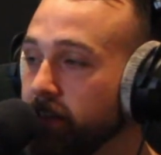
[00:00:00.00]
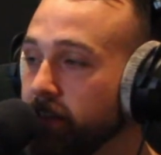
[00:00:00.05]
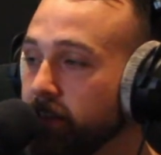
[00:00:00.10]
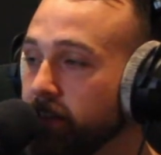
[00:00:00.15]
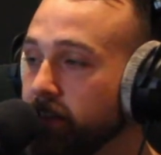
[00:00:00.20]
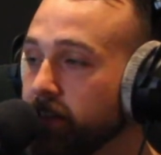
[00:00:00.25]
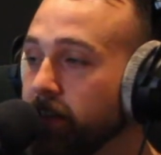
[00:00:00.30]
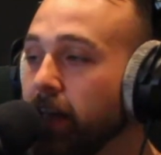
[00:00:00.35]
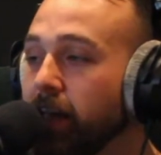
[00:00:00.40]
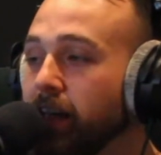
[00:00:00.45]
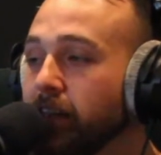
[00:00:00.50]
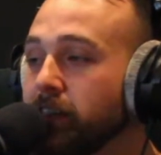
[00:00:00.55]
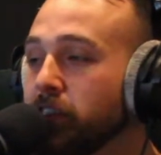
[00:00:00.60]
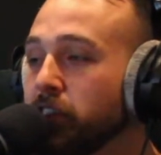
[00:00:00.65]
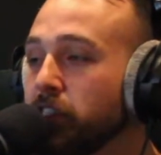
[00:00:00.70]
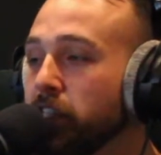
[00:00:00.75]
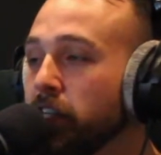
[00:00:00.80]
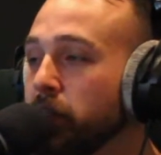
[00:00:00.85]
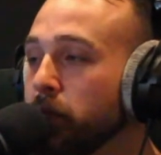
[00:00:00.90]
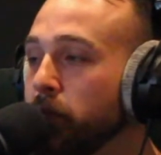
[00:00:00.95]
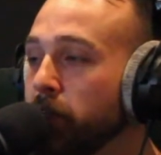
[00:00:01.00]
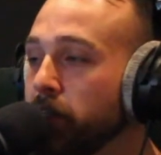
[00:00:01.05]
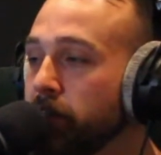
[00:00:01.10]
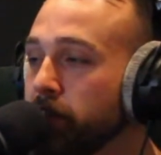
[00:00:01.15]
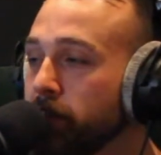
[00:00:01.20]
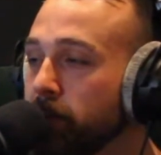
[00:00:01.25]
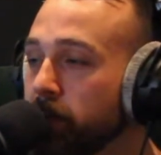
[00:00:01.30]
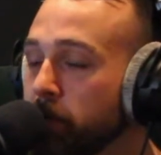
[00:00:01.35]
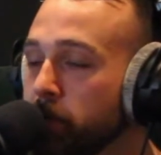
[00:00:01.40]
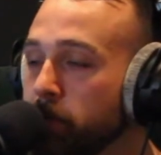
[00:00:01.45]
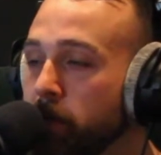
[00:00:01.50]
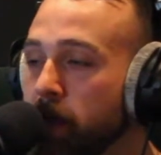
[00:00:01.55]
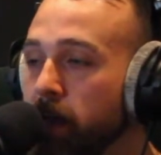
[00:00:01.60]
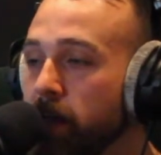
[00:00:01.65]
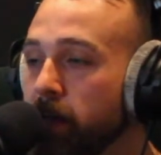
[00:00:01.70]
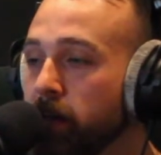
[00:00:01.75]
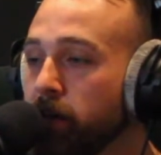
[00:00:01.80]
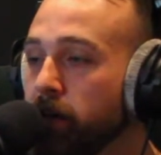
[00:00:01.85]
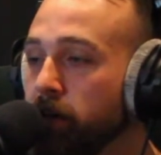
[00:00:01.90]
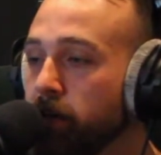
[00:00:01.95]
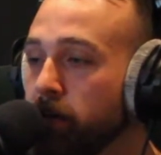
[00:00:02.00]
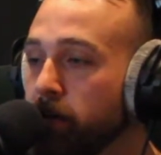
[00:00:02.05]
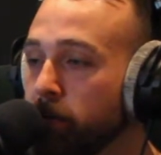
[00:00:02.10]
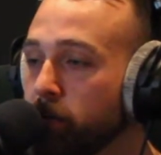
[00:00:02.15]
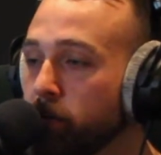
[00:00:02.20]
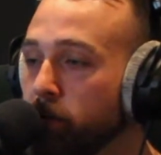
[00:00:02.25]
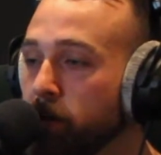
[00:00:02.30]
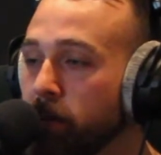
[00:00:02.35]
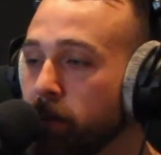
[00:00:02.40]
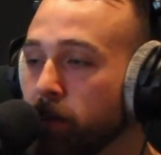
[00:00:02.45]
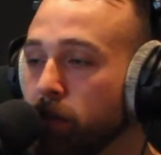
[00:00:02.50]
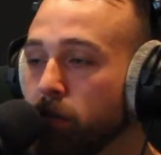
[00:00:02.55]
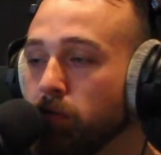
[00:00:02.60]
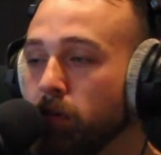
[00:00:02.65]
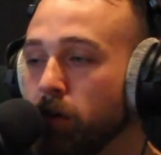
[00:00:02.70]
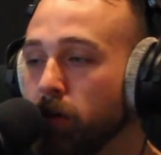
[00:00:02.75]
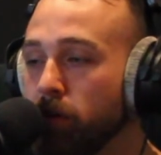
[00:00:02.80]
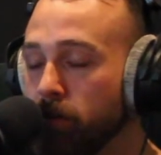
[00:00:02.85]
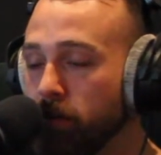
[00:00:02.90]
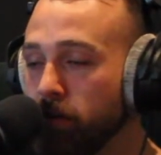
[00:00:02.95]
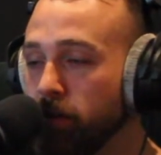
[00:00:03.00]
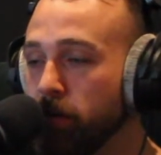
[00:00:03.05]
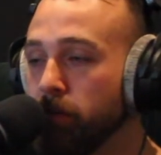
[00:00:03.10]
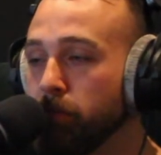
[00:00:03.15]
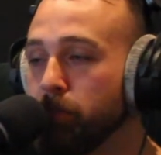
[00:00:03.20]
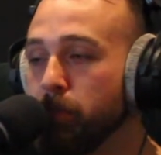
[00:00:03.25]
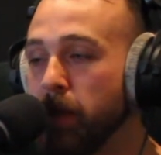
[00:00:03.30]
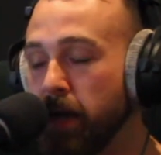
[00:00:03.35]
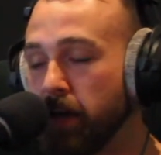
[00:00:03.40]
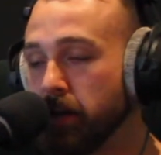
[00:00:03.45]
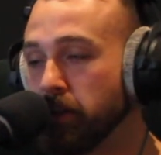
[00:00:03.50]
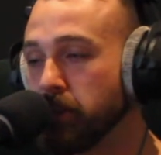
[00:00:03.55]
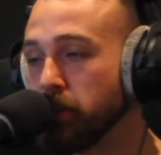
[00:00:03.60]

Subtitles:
Ladies and gentlemen, the man with the wrong Macca's